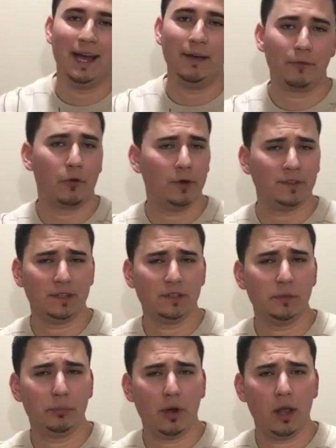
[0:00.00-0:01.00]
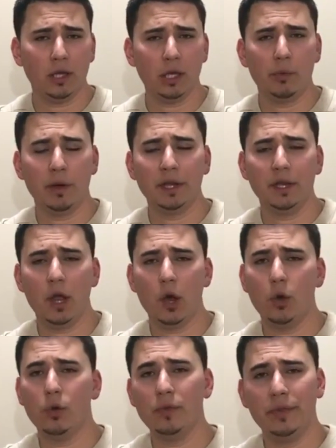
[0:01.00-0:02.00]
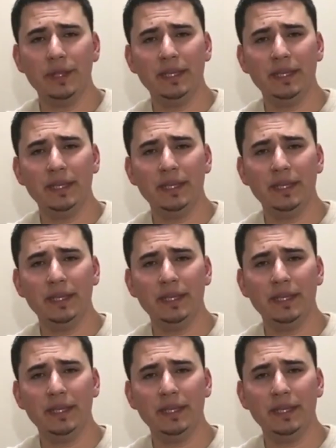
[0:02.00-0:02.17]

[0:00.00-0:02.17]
Of course, as you probably already know,